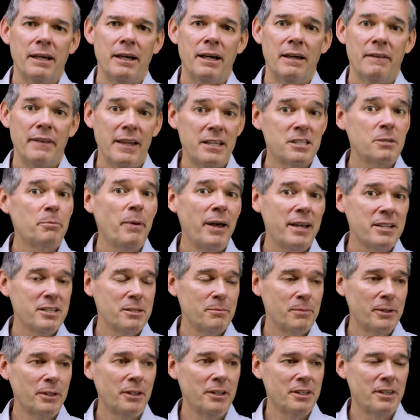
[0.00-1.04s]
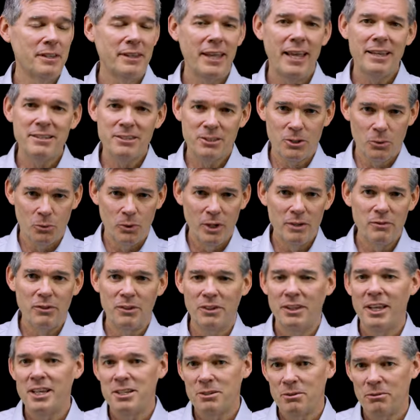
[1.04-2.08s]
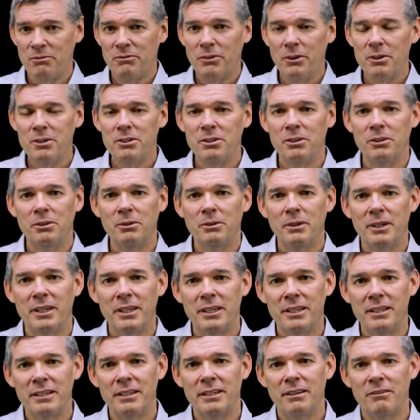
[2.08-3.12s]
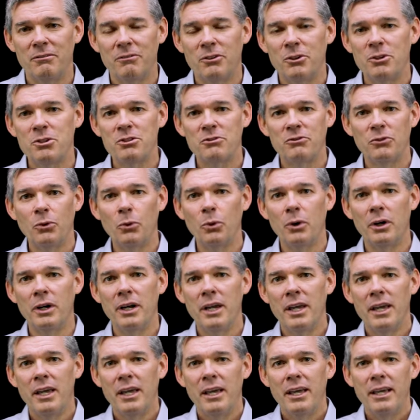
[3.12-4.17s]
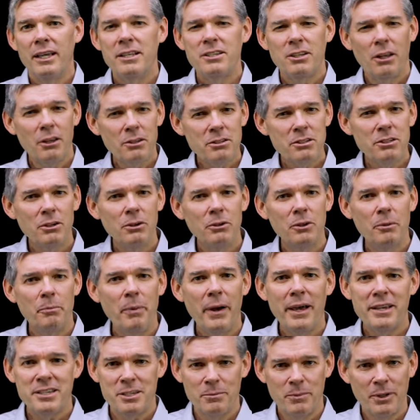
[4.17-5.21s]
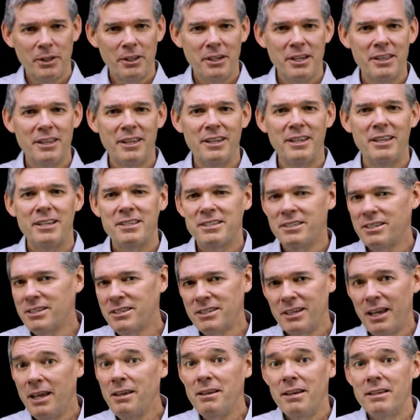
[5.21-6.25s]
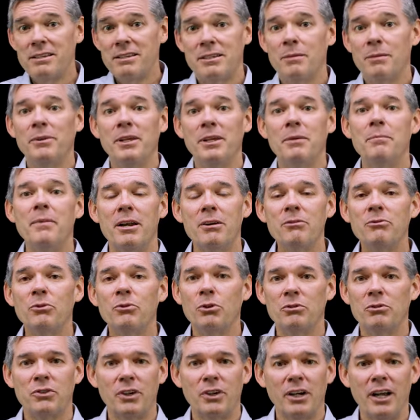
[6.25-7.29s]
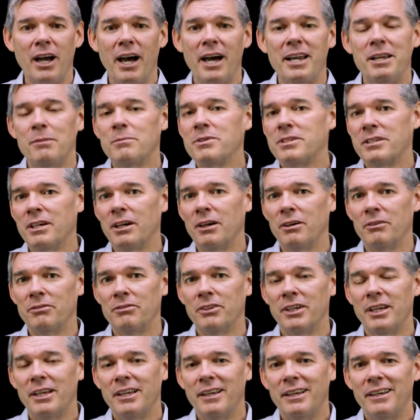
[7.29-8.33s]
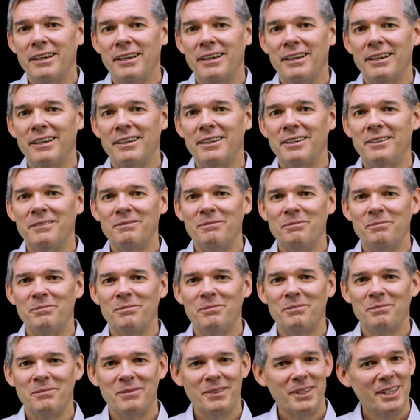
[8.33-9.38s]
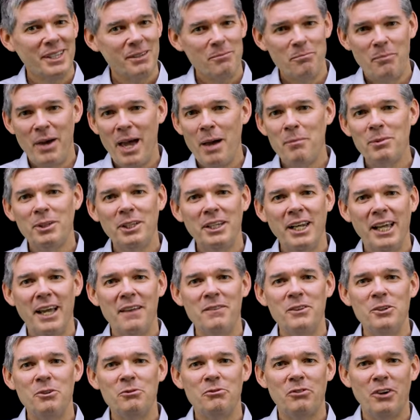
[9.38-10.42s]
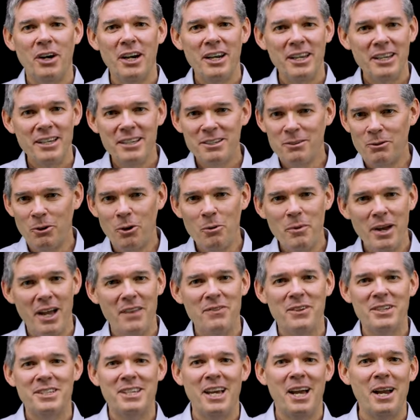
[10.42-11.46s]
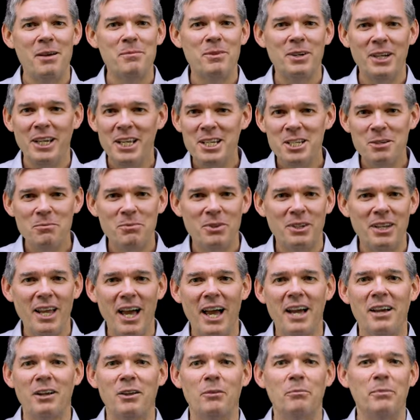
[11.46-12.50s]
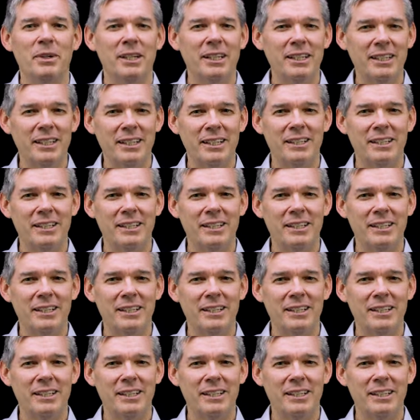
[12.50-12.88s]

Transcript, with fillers: Uh, that's a possibility that that's the river that's referred to in verse 4. It's also the possibility that it's just uh, simply a metaphor for God Himself. Uh, Babylon had the Euphrates, Rome had the Tiber, Egypt the Nile, but